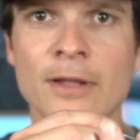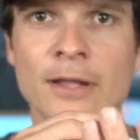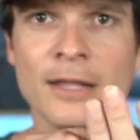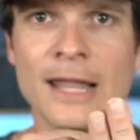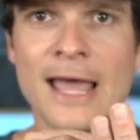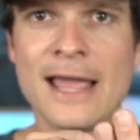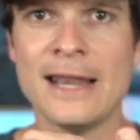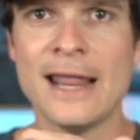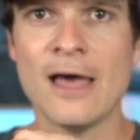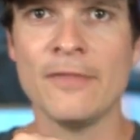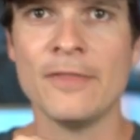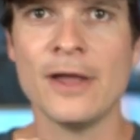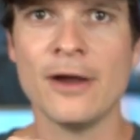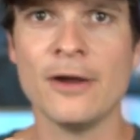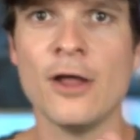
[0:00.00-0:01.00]
lay
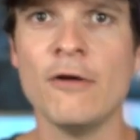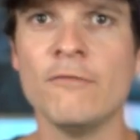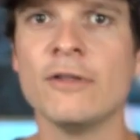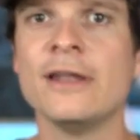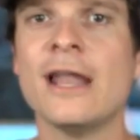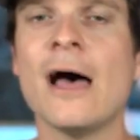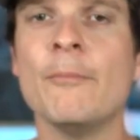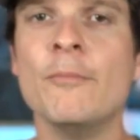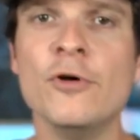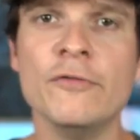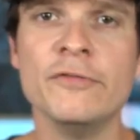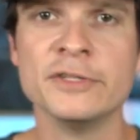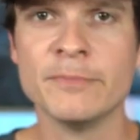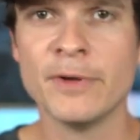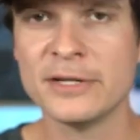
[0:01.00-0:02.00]
down there and hopefully not
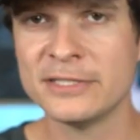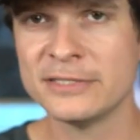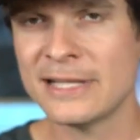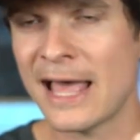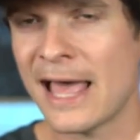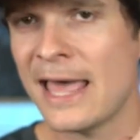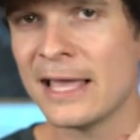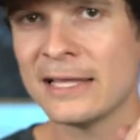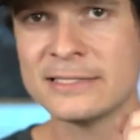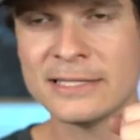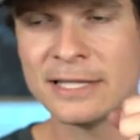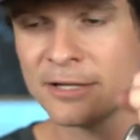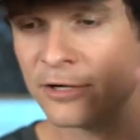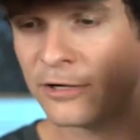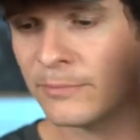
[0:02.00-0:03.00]
move as much as that egg
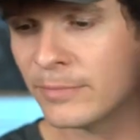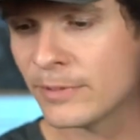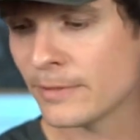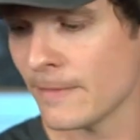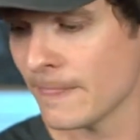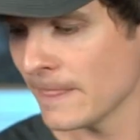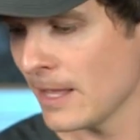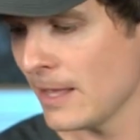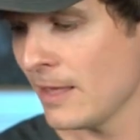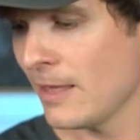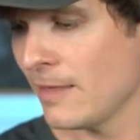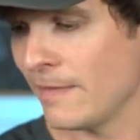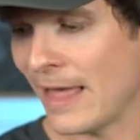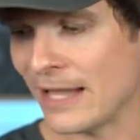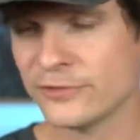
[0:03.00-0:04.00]
sinker. But
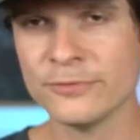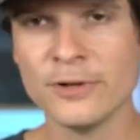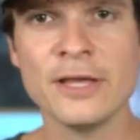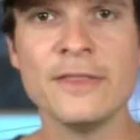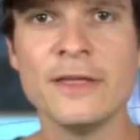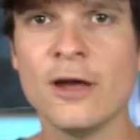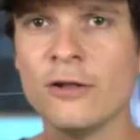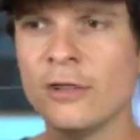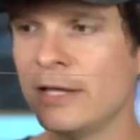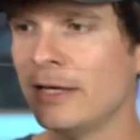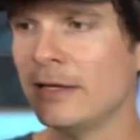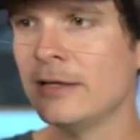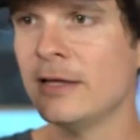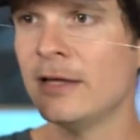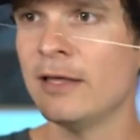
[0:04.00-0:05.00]
that's really the
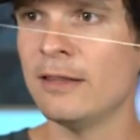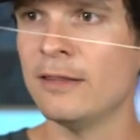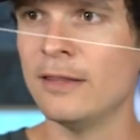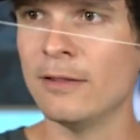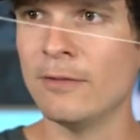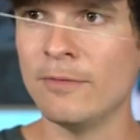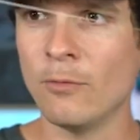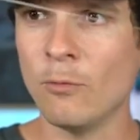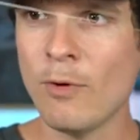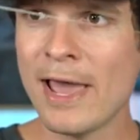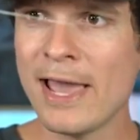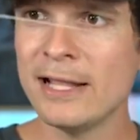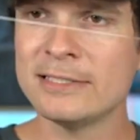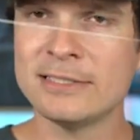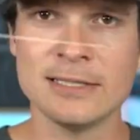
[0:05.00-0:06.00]
only, the
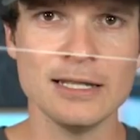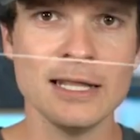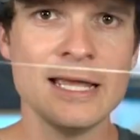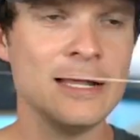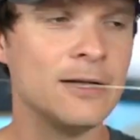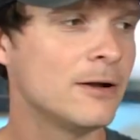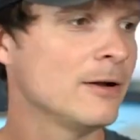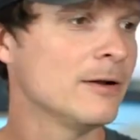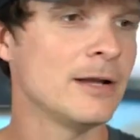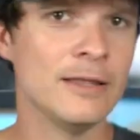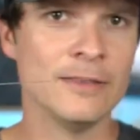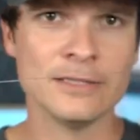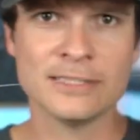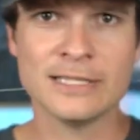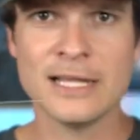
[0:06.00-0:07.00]
weights, the leader,
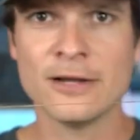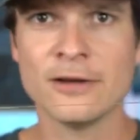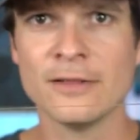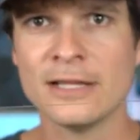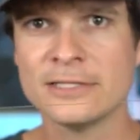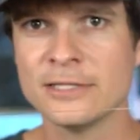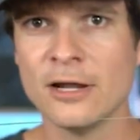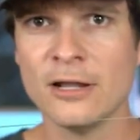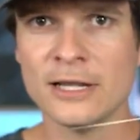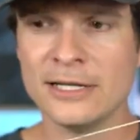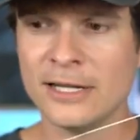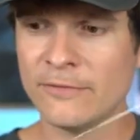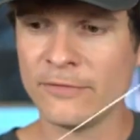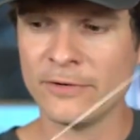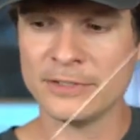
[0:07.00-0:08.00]
and the sinker, that's the only
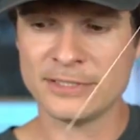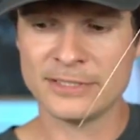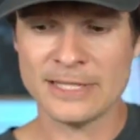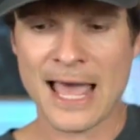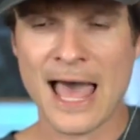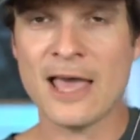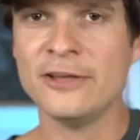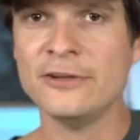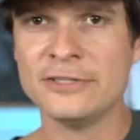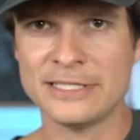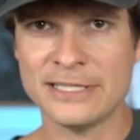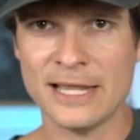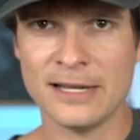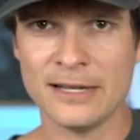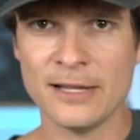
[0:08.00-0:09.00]
difference. How you
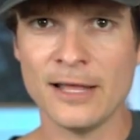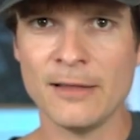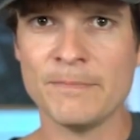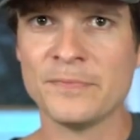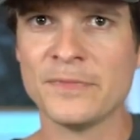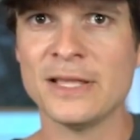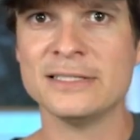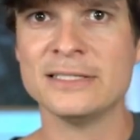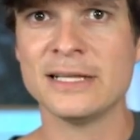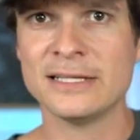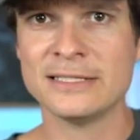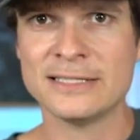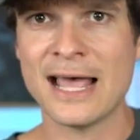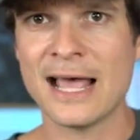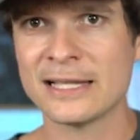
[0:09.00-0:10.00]
set it up is the
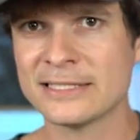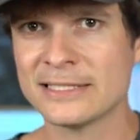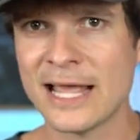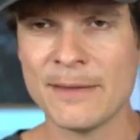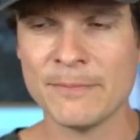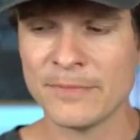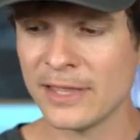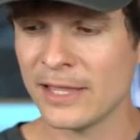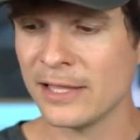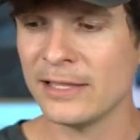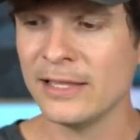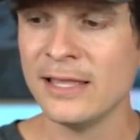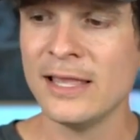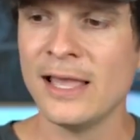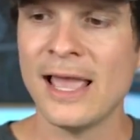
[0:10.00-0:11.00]
exact same
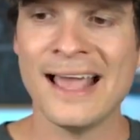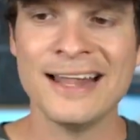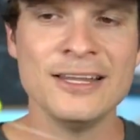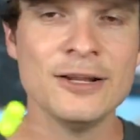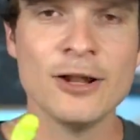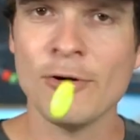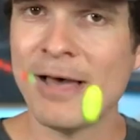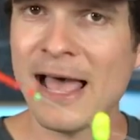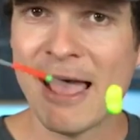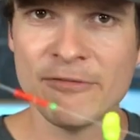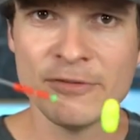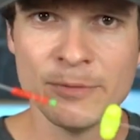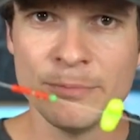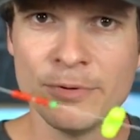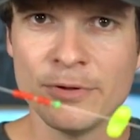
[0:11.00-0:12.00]
thing. And you don't
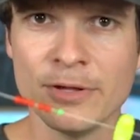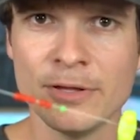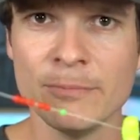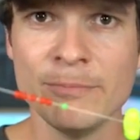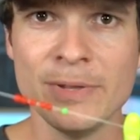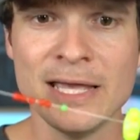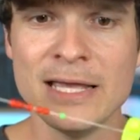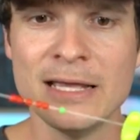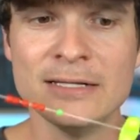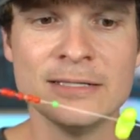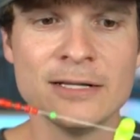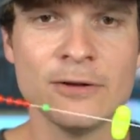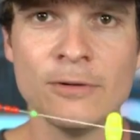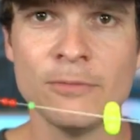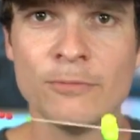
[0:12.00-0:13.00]
have to put
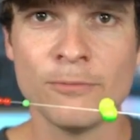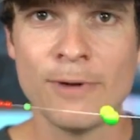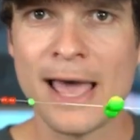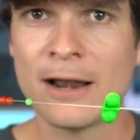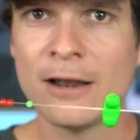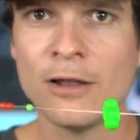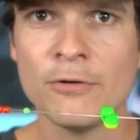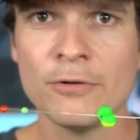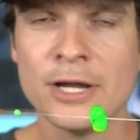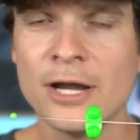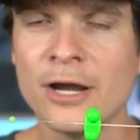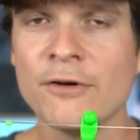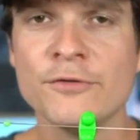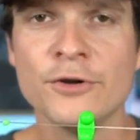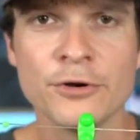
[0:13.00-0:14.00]
beads and a rattle on
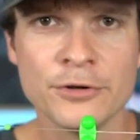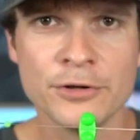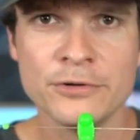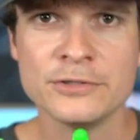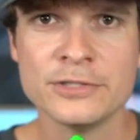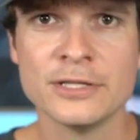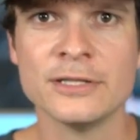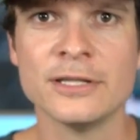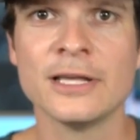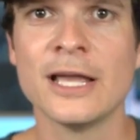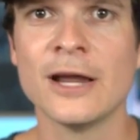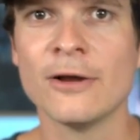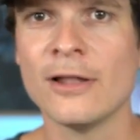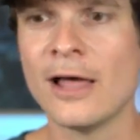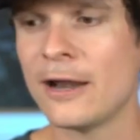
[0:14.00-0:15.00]
here if you're using the
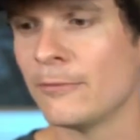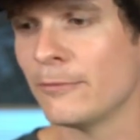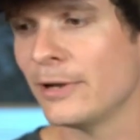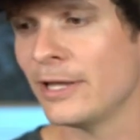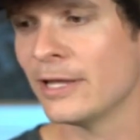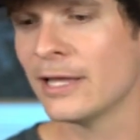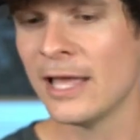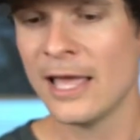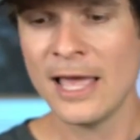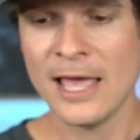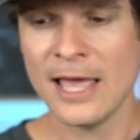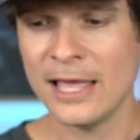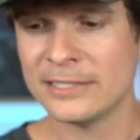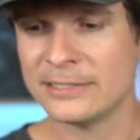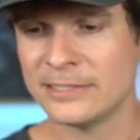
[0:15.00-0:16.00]
Carolina rig.
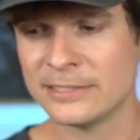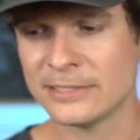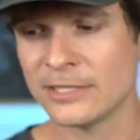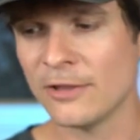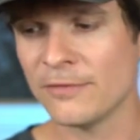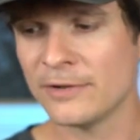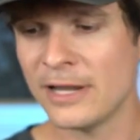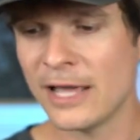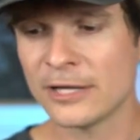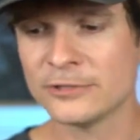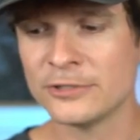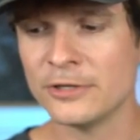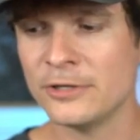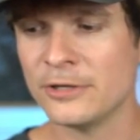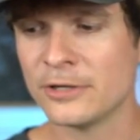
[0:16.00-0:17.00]
It's just something
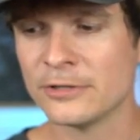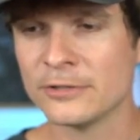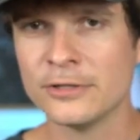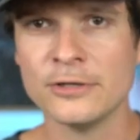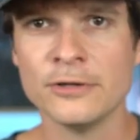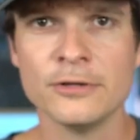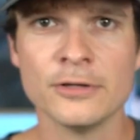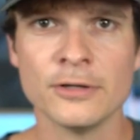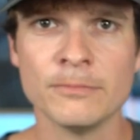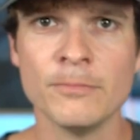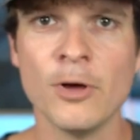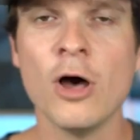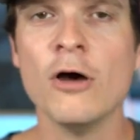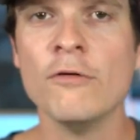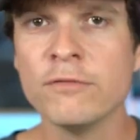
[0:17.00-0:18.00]
extra you can do
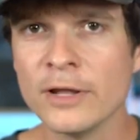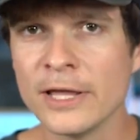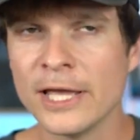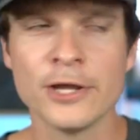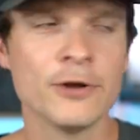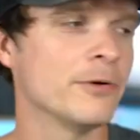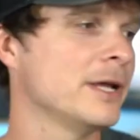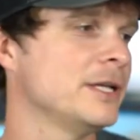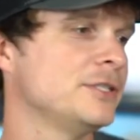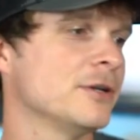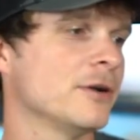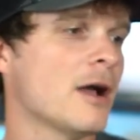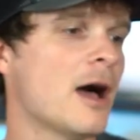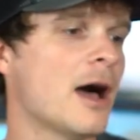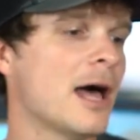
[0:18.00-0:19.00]
to hopefully increase
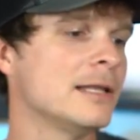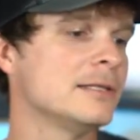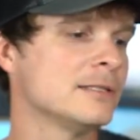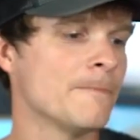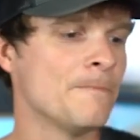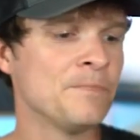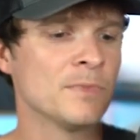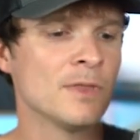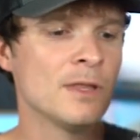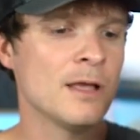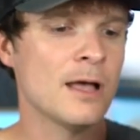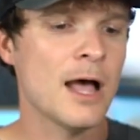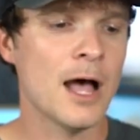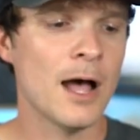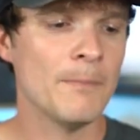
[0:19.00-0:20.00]
your odds.
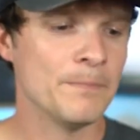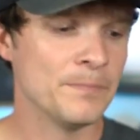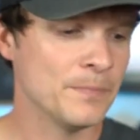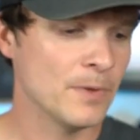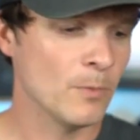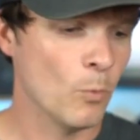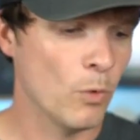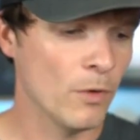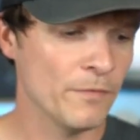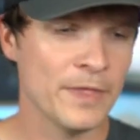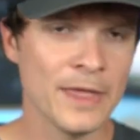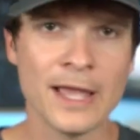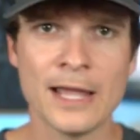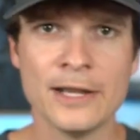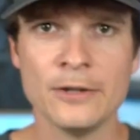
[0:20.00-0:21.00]
One
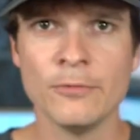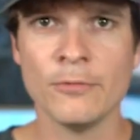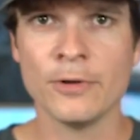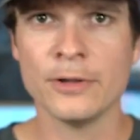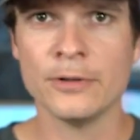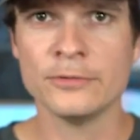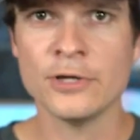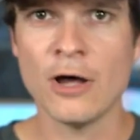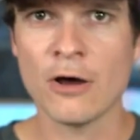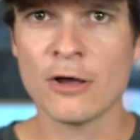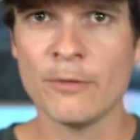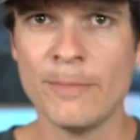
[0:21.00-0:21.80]
thing I do want to talk